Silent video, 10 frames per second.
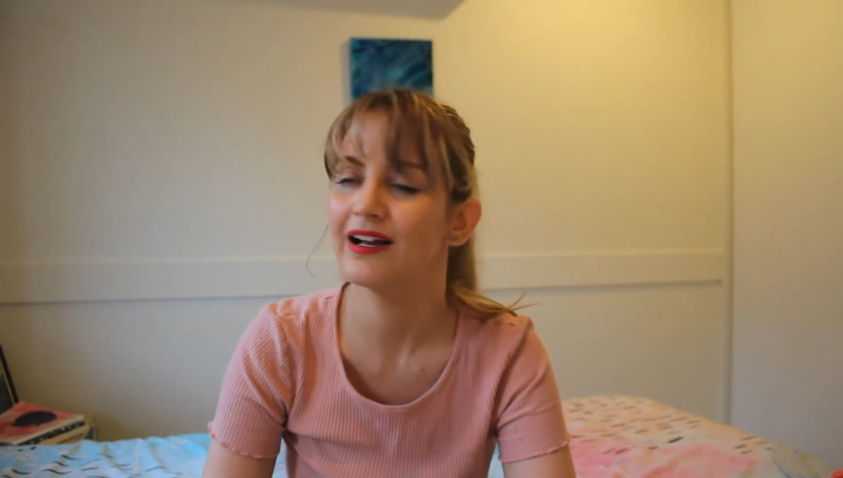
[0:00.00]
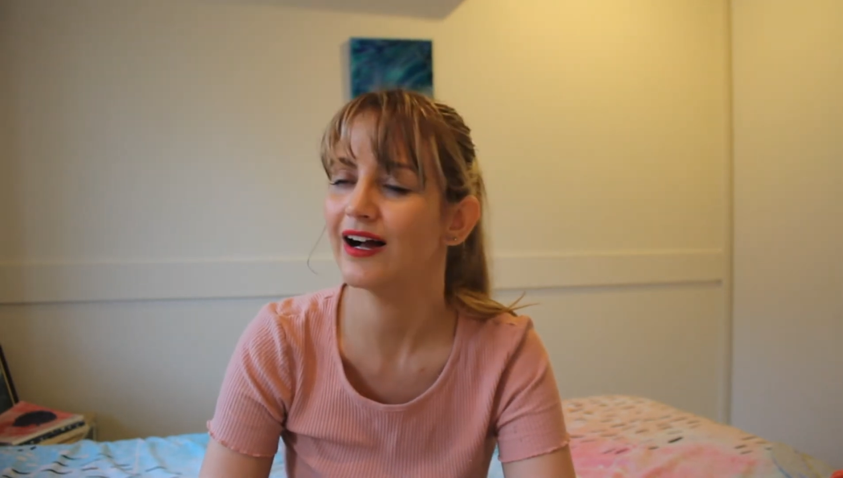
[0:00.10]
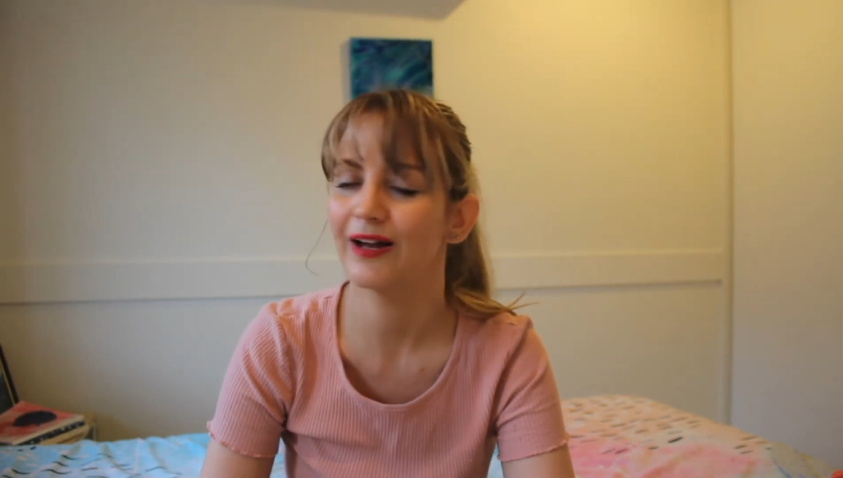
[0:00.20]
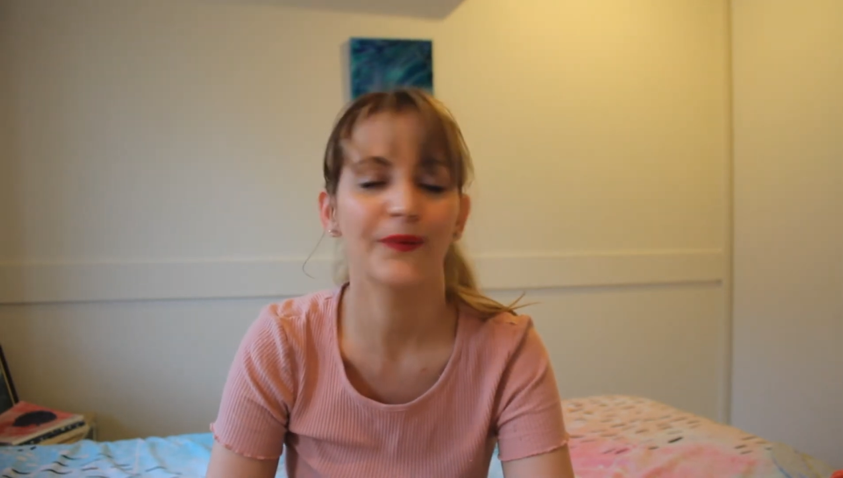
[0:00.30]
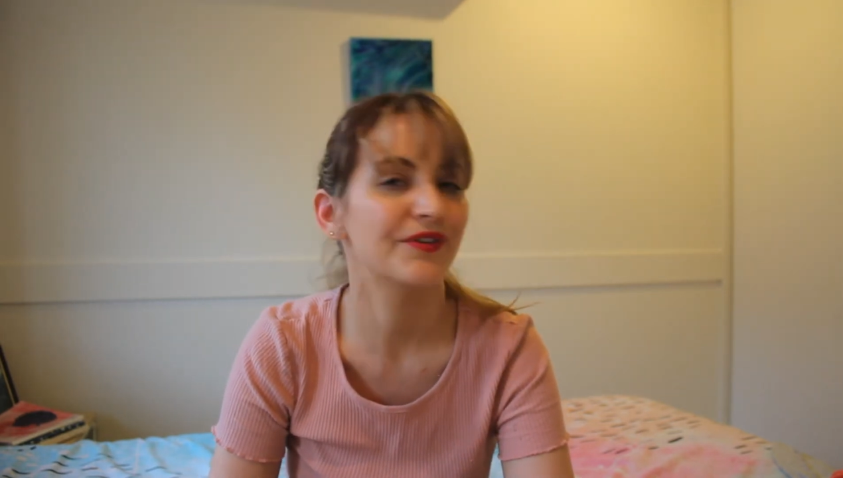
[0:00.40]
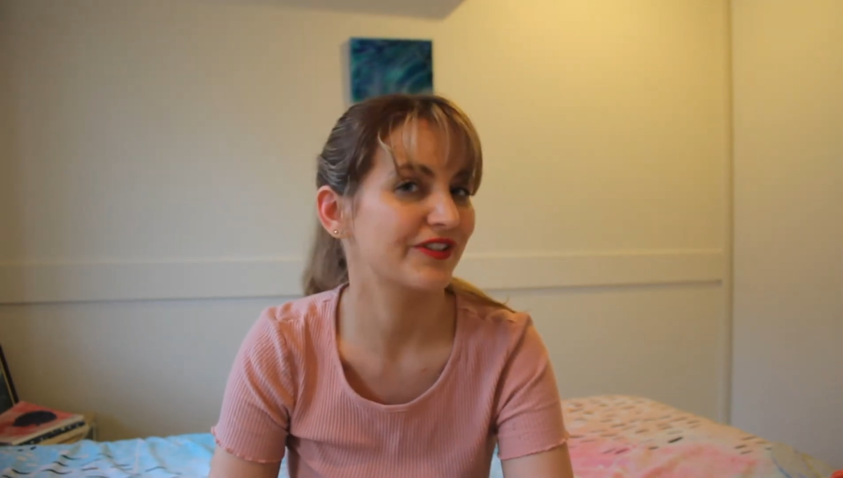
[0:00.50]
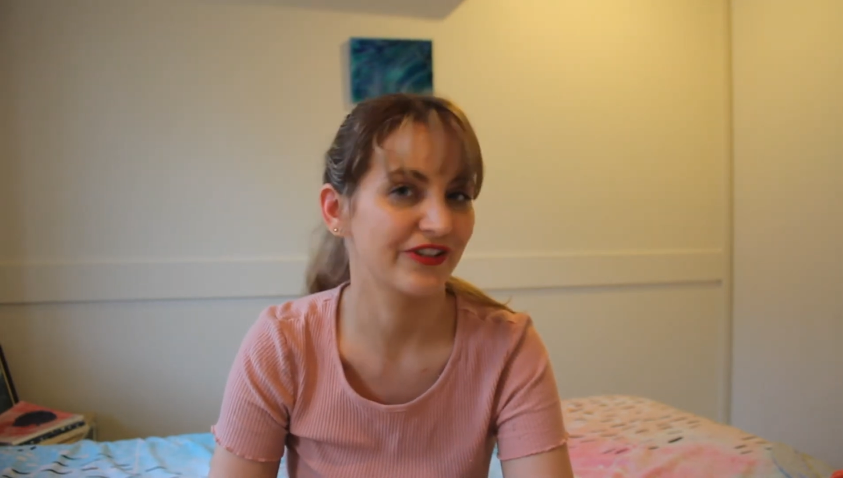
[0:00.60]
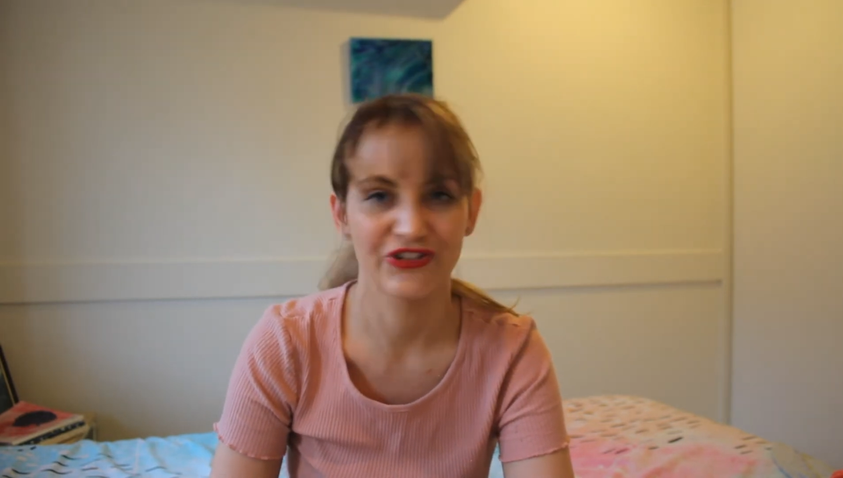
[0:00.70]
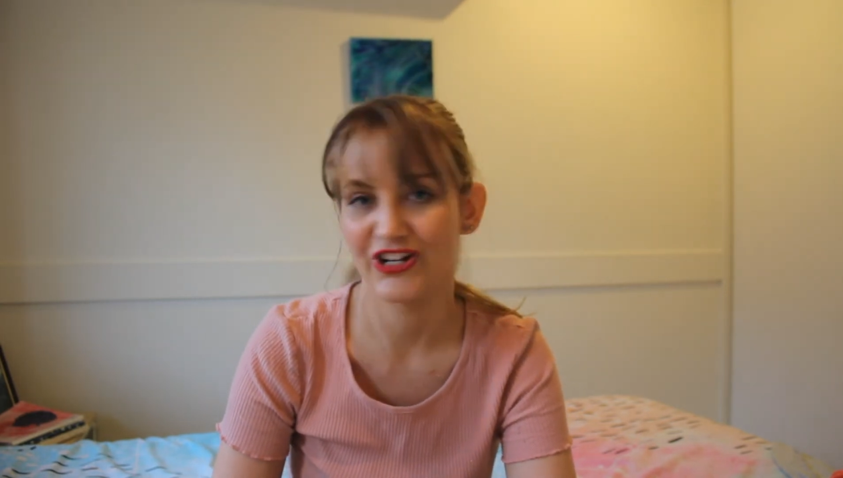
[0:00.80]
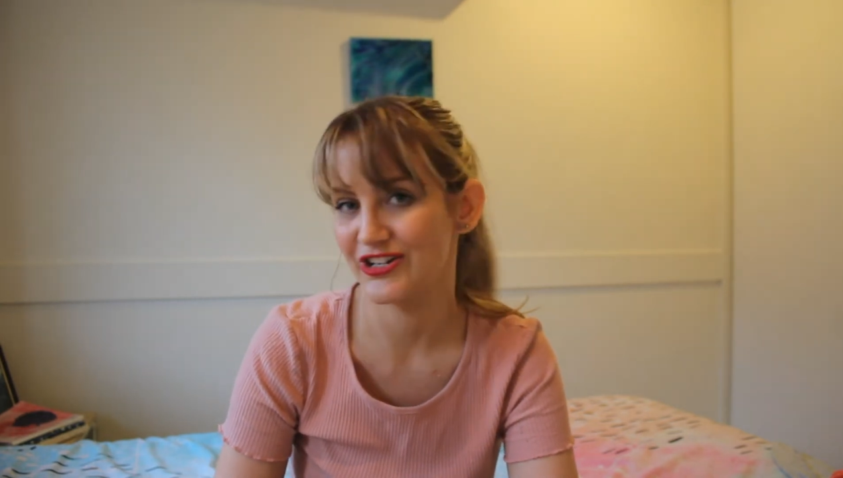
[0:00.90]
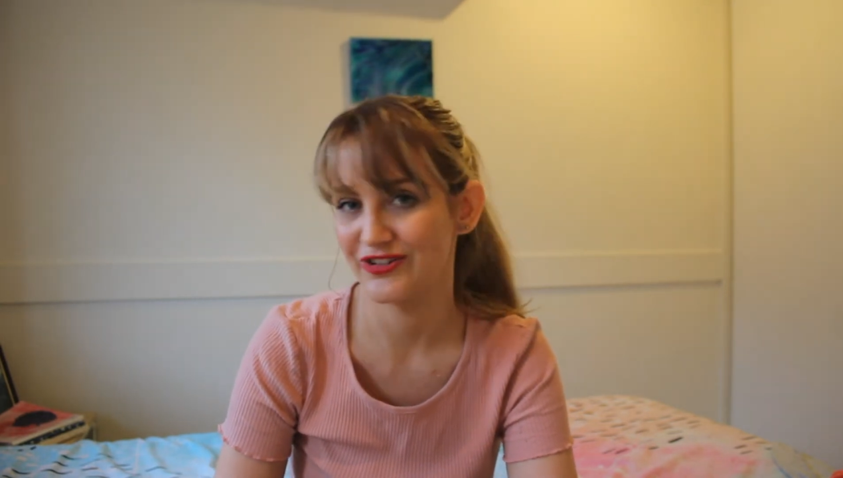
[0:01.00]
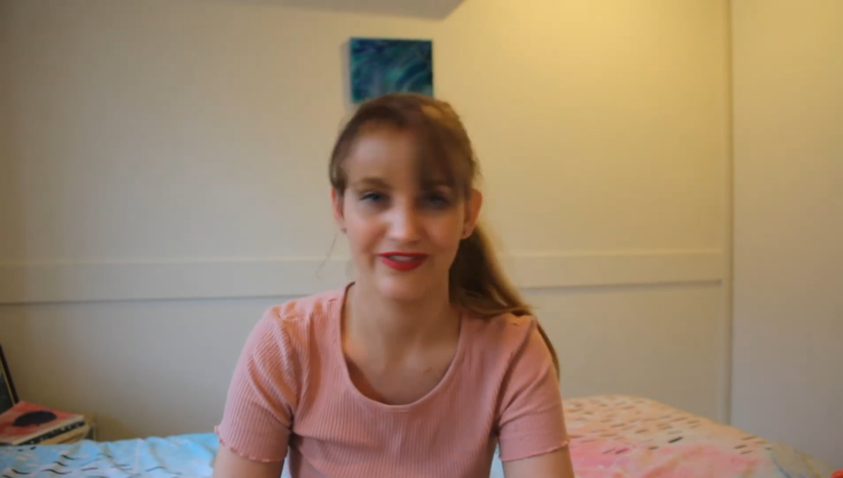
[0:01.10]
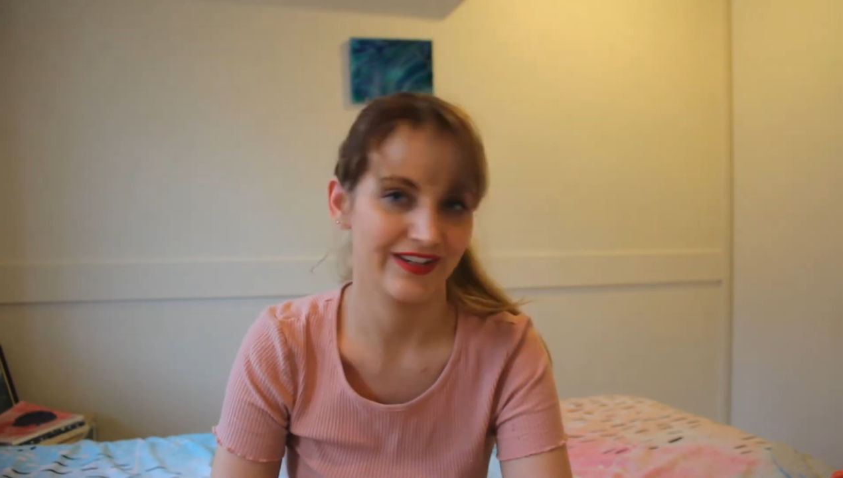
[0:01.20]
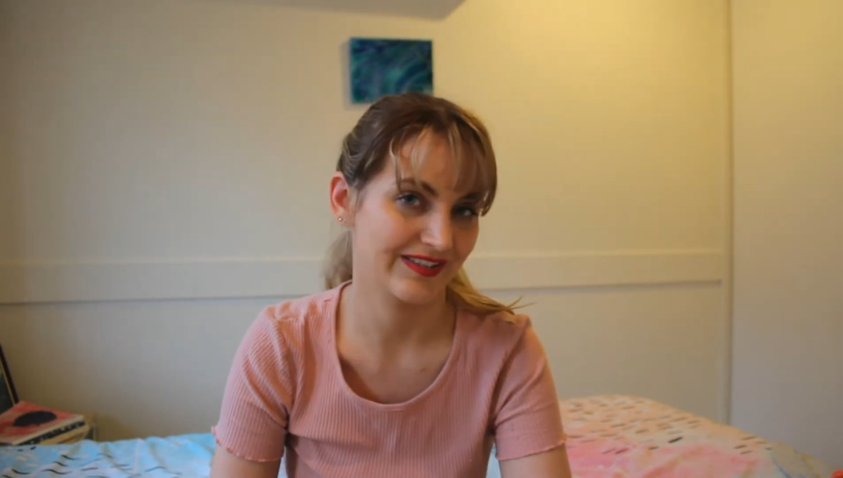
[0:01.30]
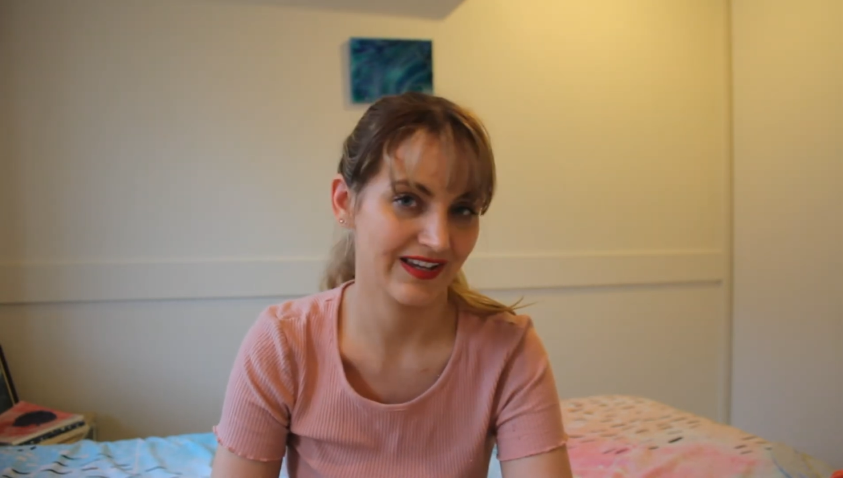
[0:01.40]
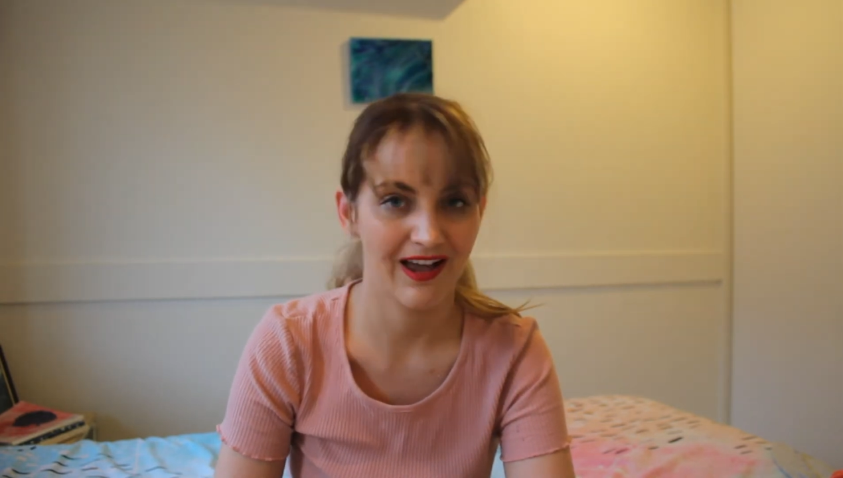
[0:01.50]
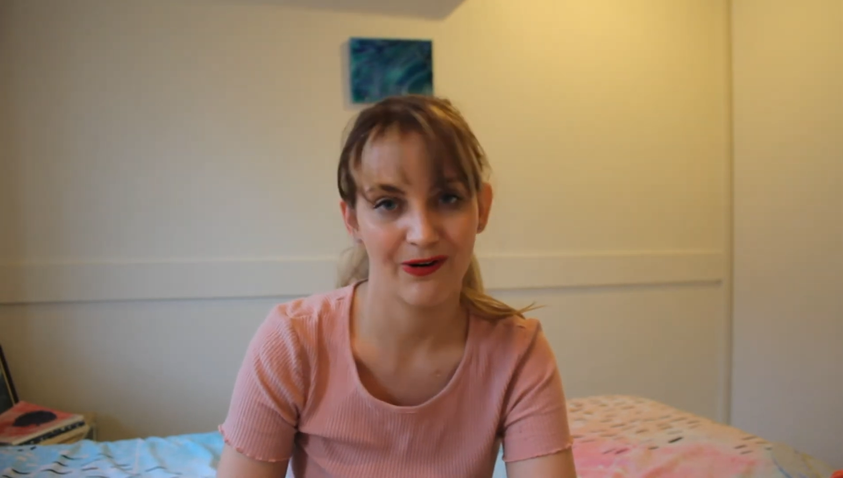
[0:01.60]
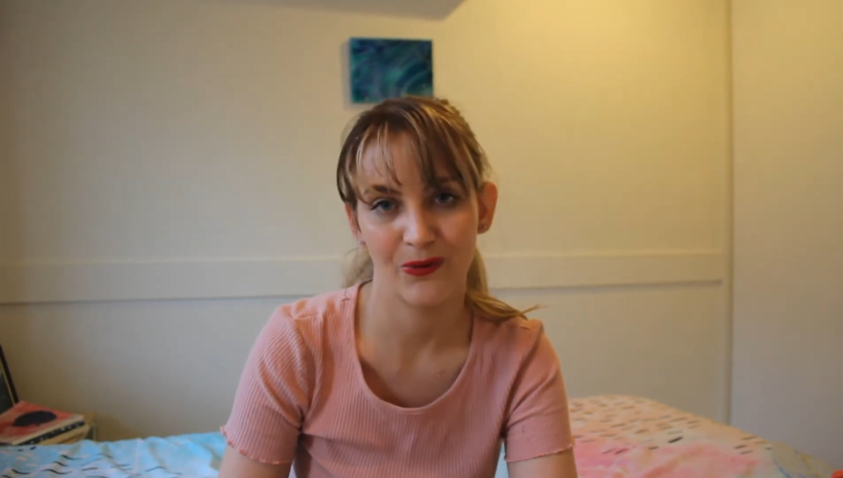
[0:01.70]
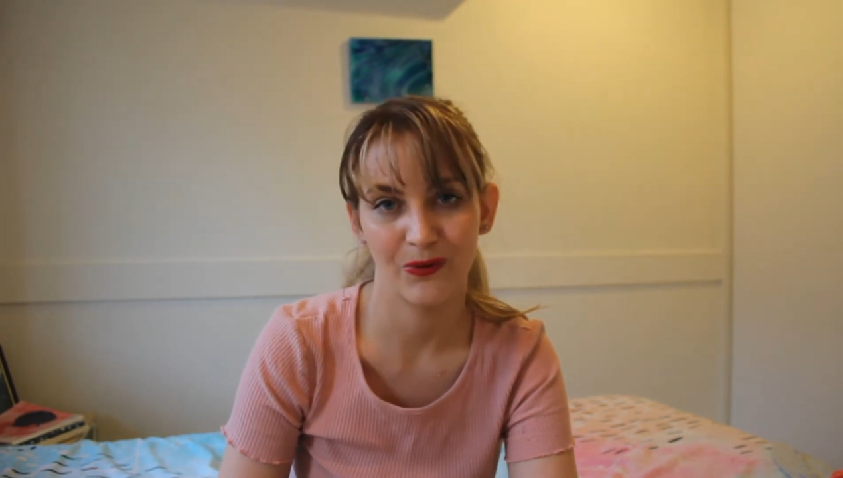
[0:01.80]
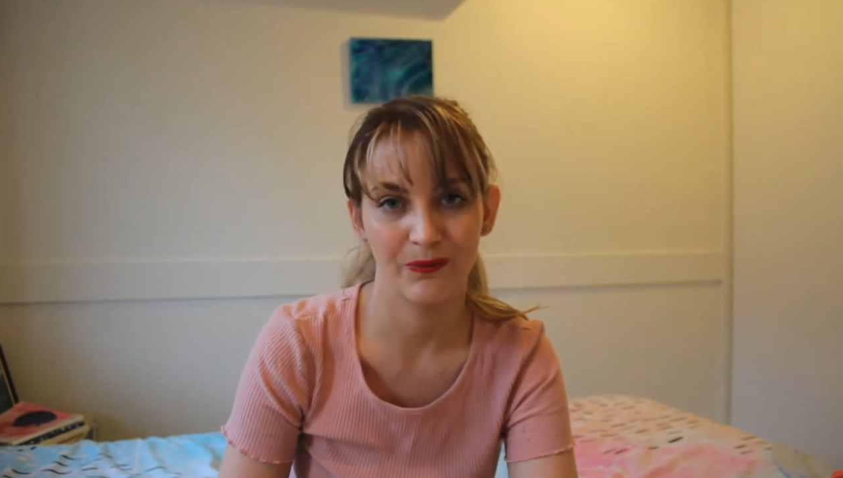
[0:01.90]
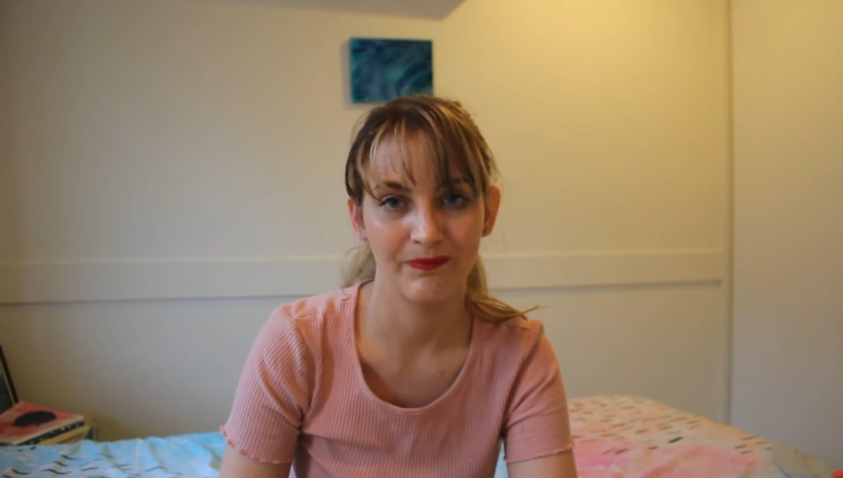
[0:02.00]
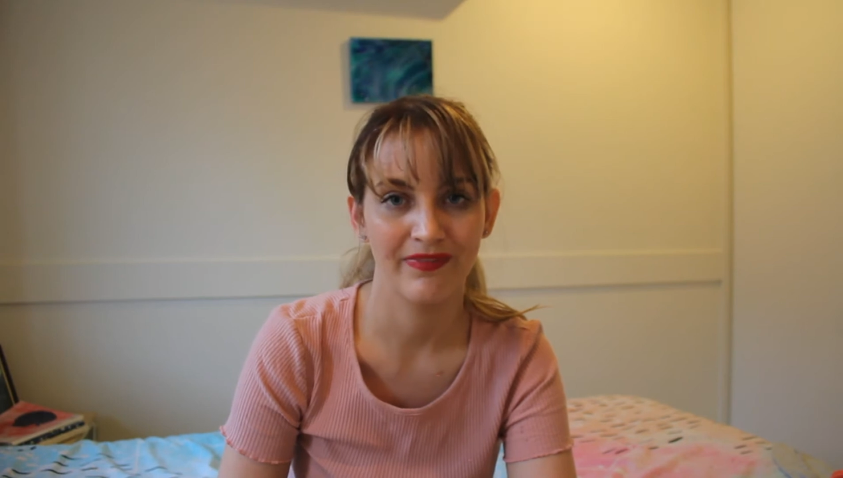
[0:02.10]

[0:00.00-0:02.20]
I wasn't in charge of these at all,